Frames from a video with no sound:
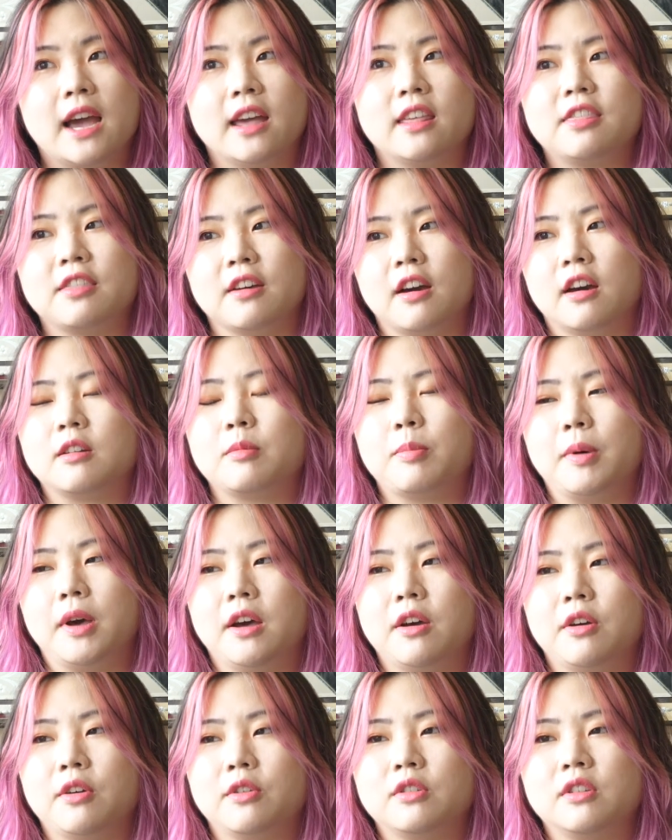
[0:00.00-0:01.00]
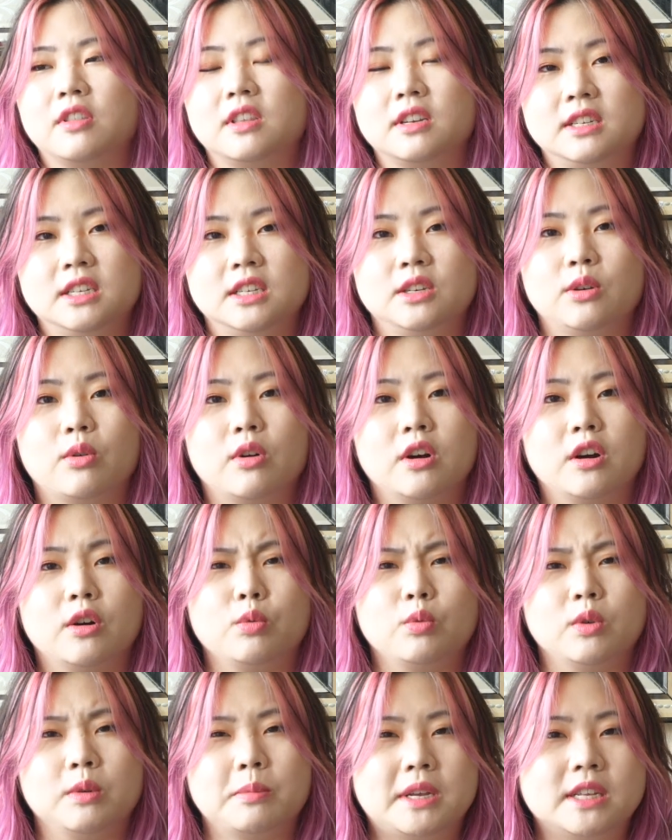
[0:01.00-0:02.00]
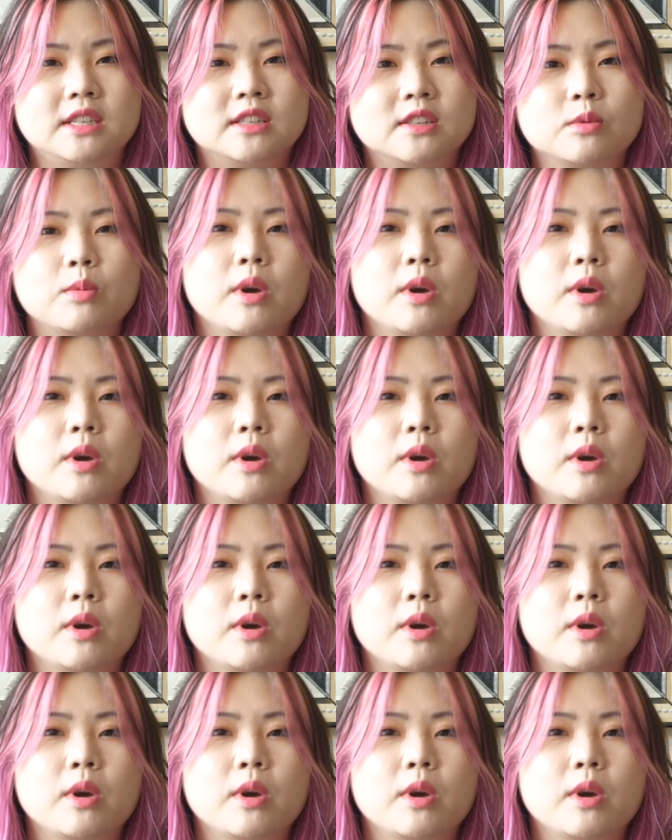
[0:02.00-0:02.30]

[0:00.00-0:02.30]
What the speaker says: I thought about the Dior women's